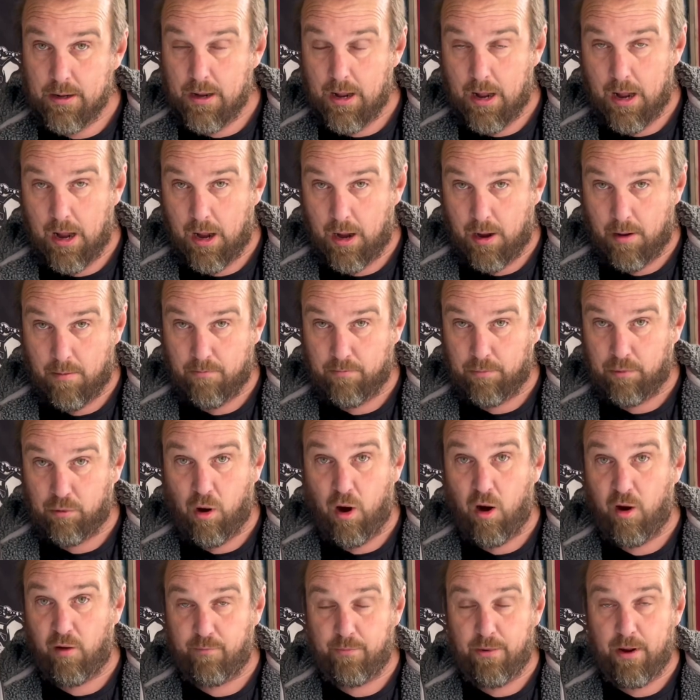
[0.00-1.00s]
um,
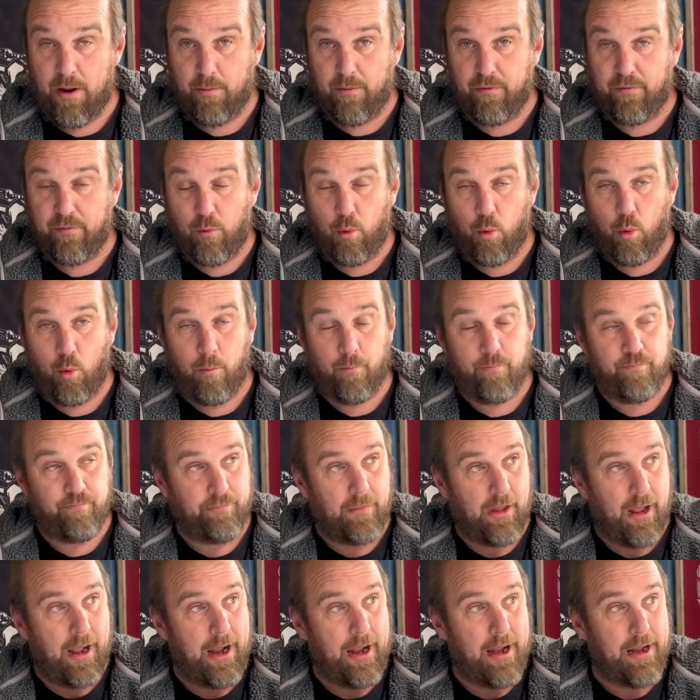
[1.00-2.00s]
craft beer before,
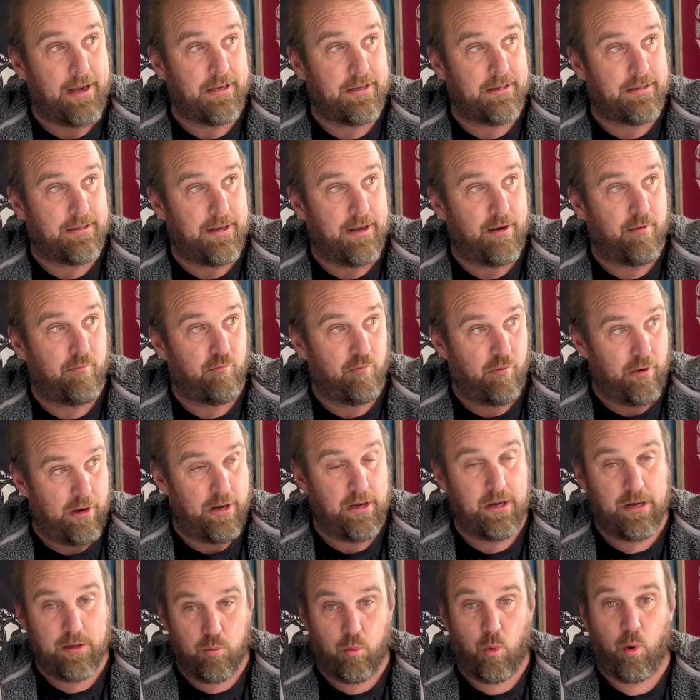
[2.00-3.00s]
and it
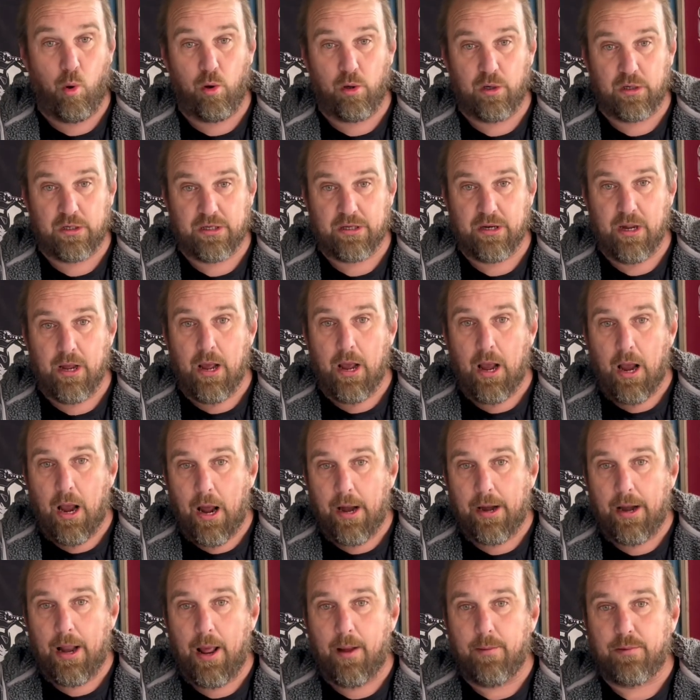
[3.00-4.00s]
really was
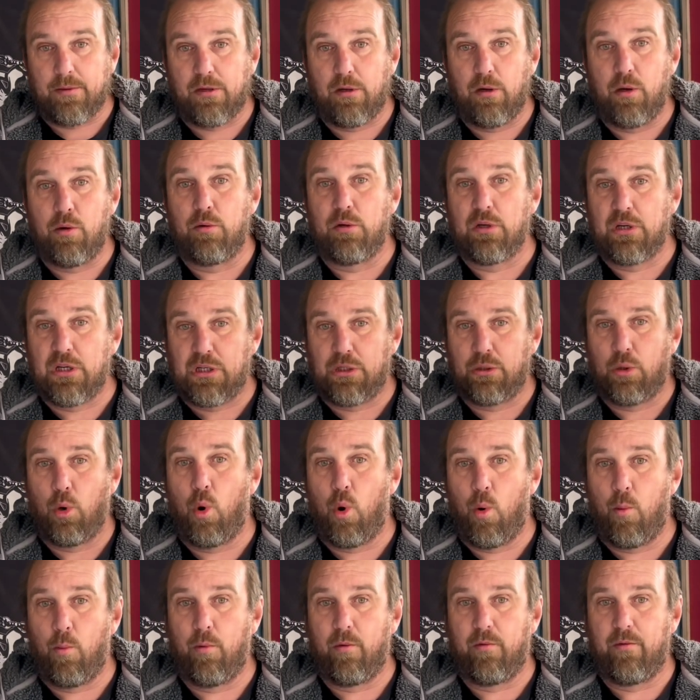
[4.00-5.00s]
an absolute
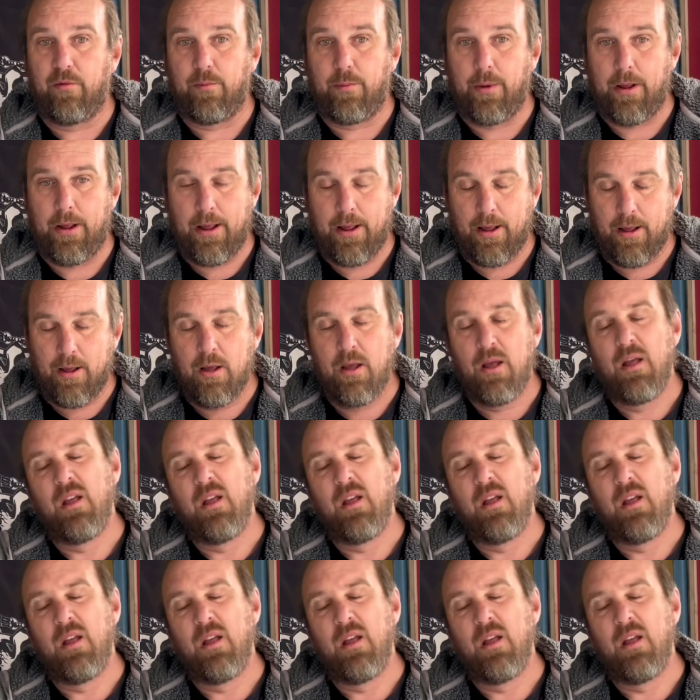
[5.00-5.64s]
stormer of a beer.